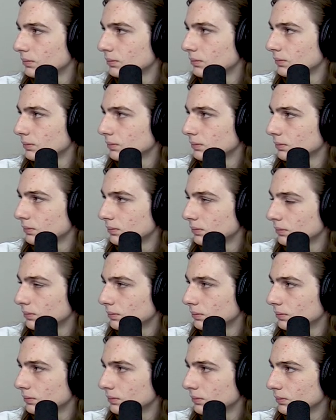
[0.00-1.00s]

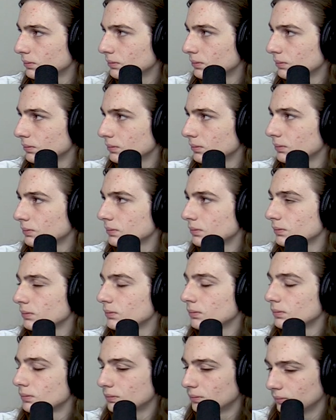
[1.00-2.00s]

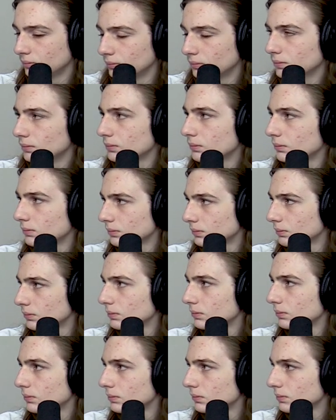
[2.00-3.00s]

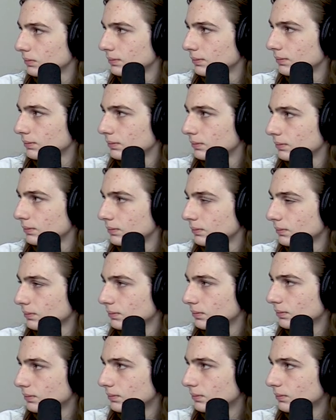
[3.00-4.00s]

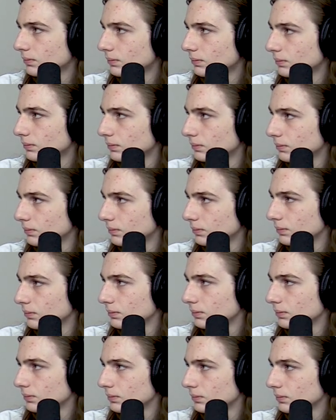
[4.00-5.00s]

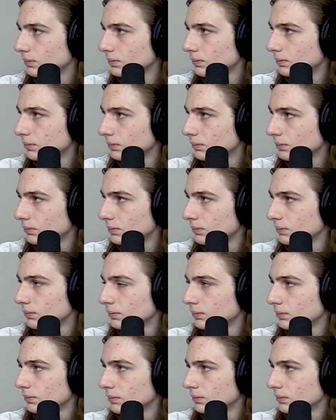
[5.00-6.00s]
(not speaking)